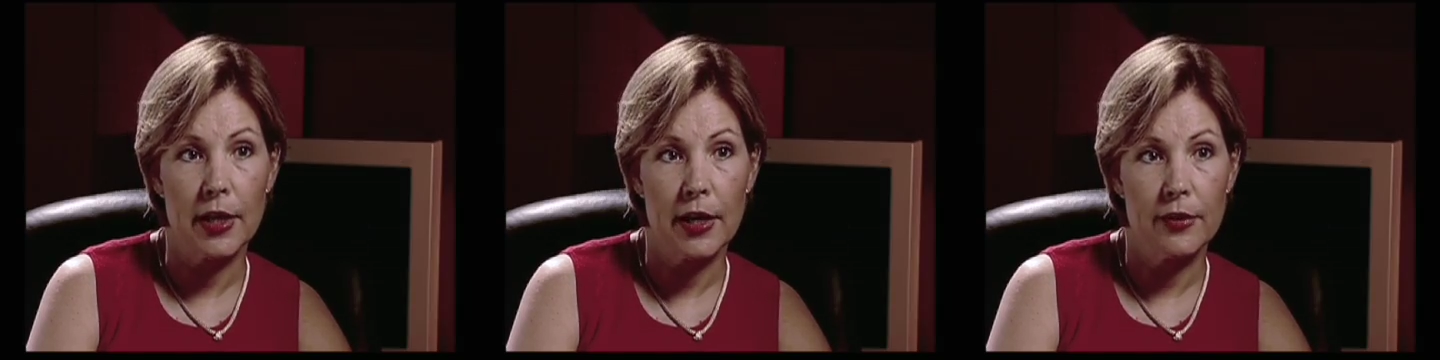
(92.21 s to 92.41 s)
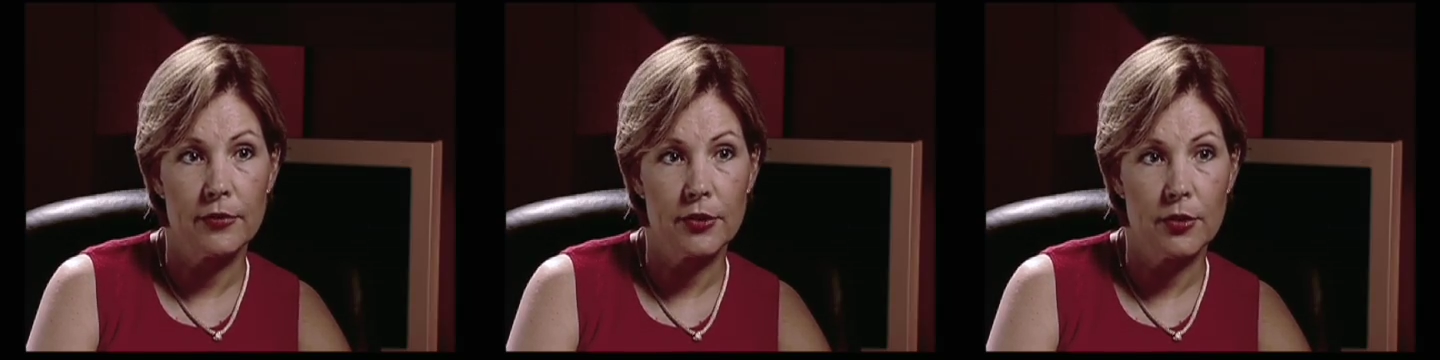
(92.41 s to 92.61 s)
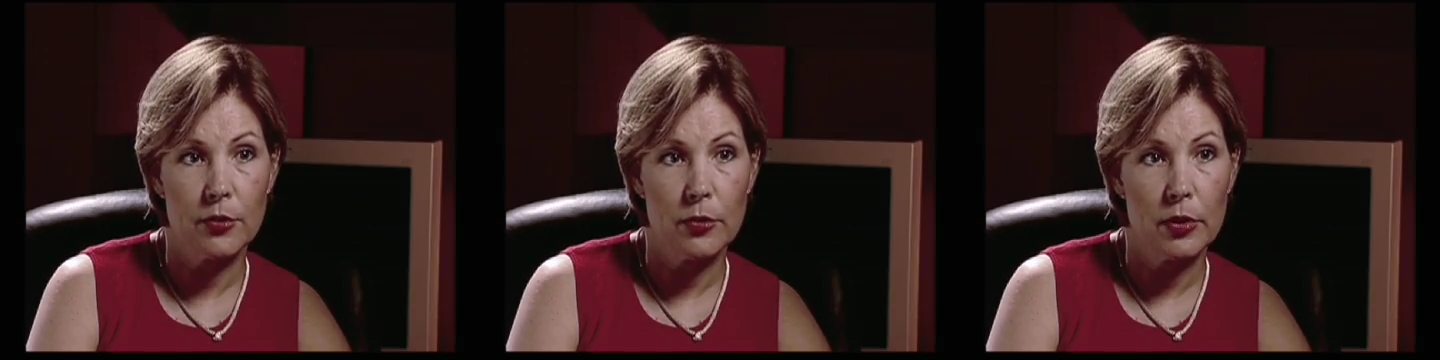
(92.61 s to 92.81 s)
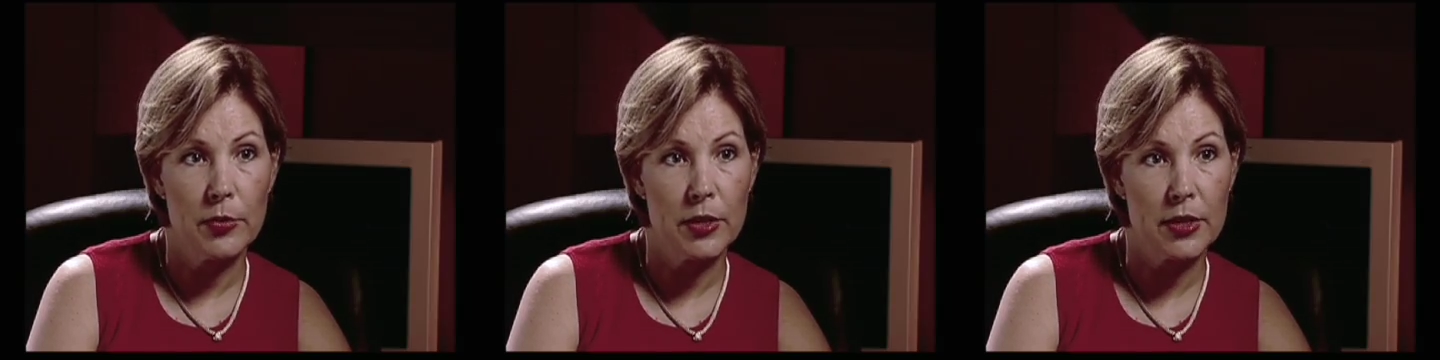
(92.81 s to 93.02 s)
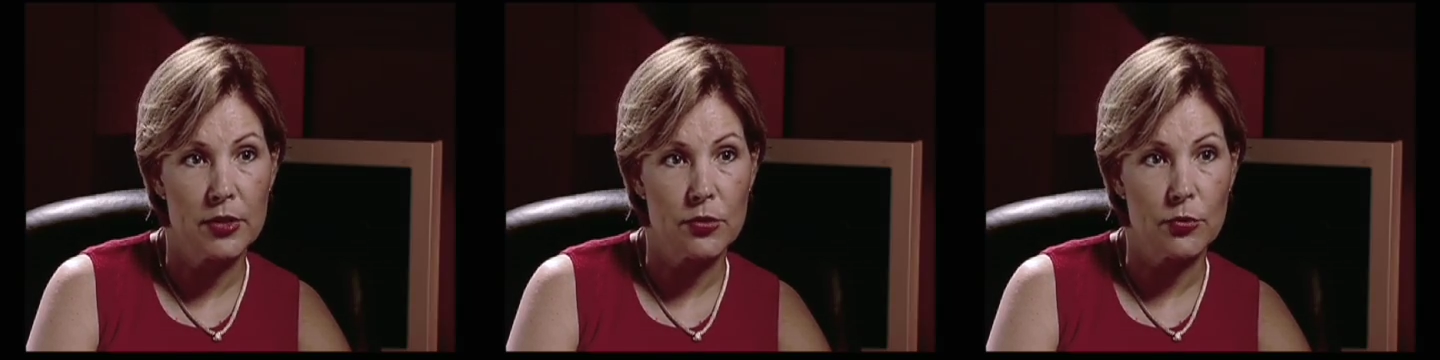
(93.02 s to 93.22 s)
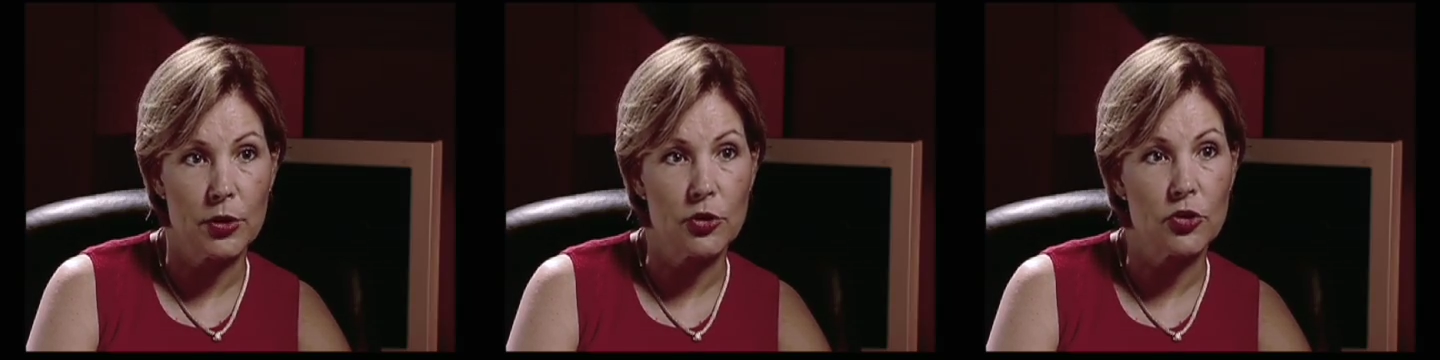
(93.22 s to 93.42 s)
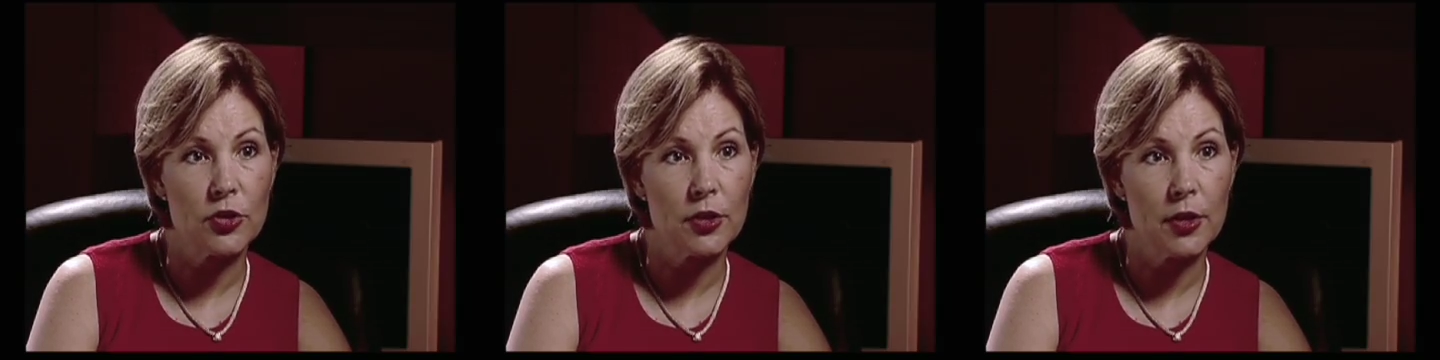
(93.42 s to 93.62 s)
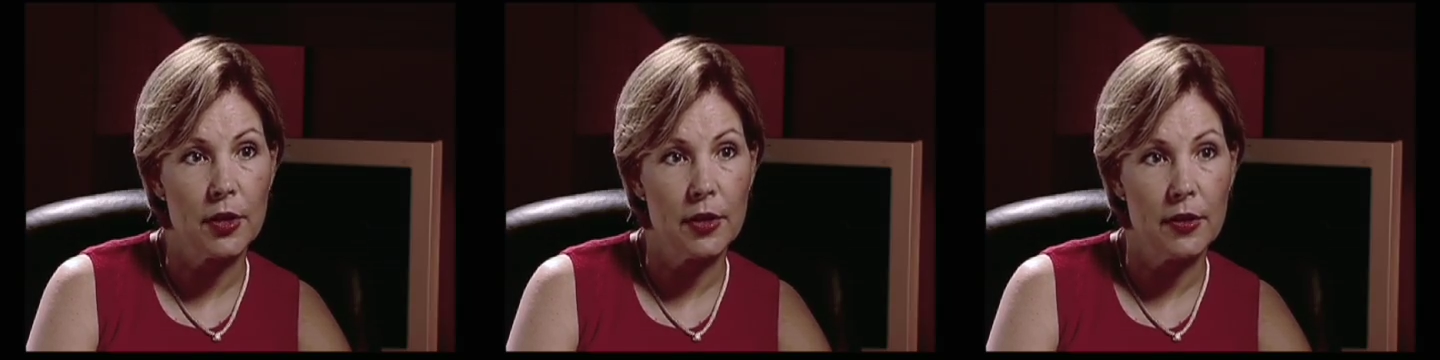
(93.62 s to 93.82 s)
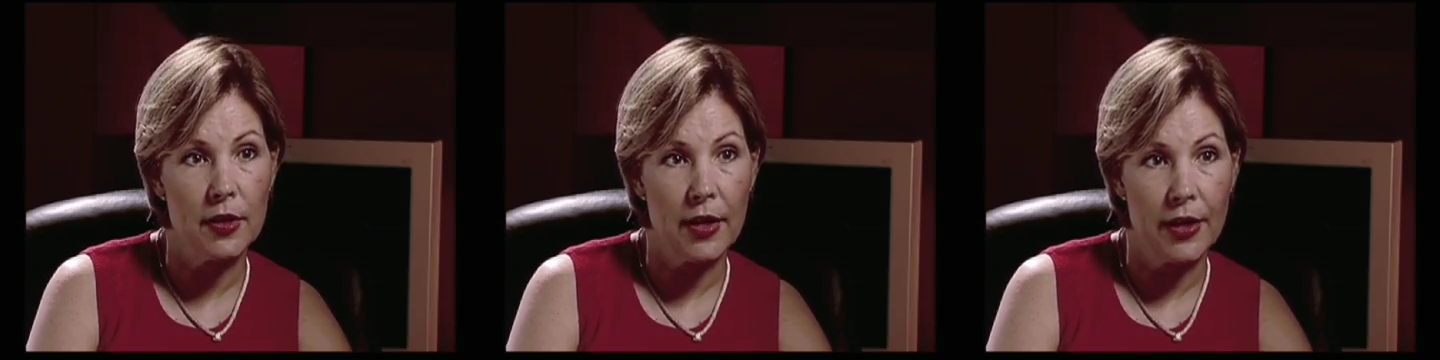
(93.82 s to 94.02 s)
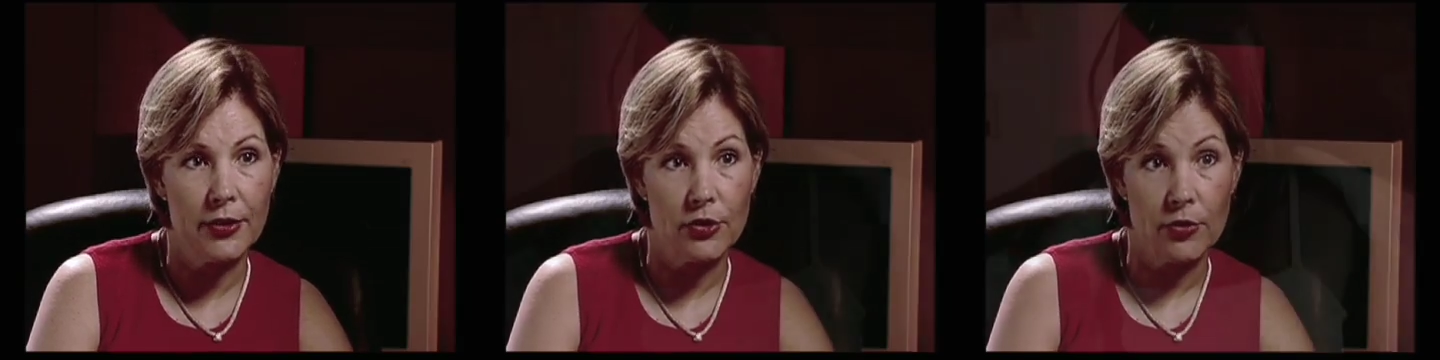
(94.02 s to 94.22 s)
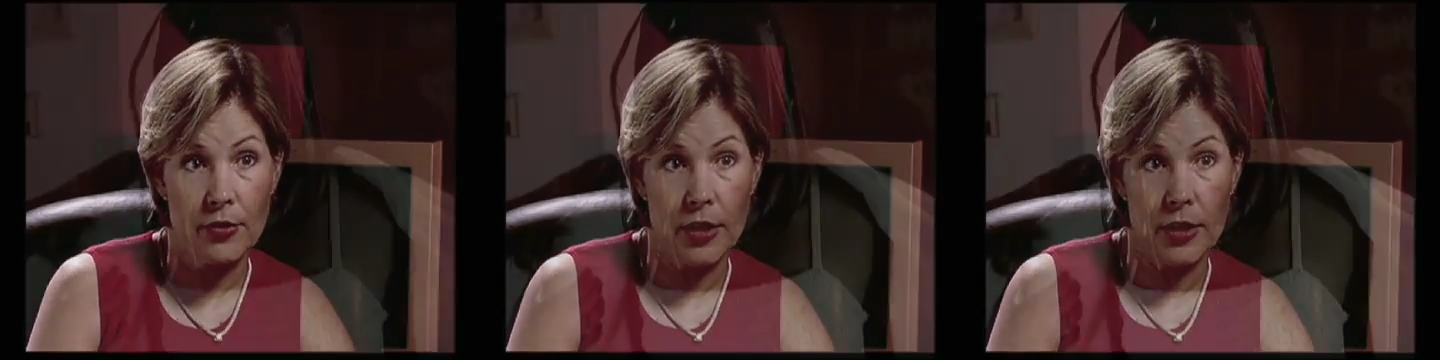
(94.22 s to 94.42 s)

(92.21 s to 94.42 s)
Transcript: after the woman has reached the age of